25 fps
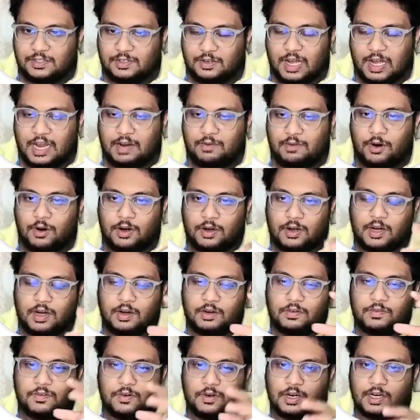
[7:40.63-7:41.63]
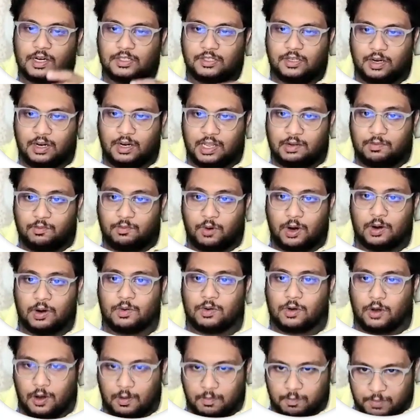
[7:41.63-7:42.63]
so I wanted to focus on like how
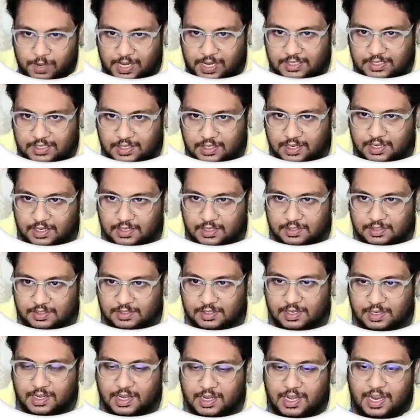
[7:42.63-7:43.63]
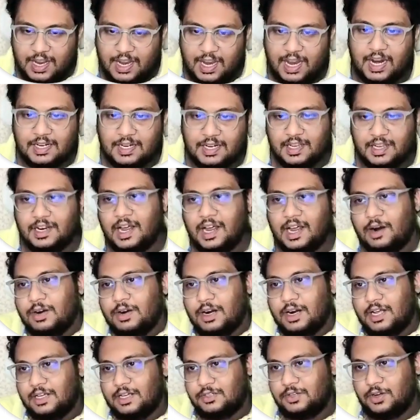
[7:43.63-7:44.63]
complex it is, and then how
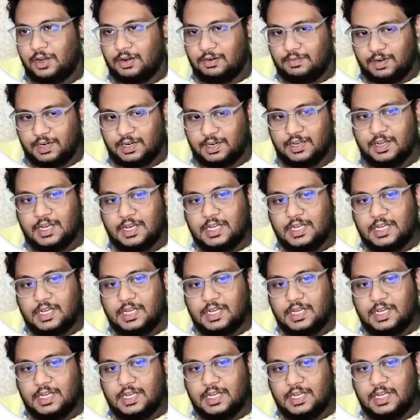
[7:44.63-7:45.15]
did I solve it.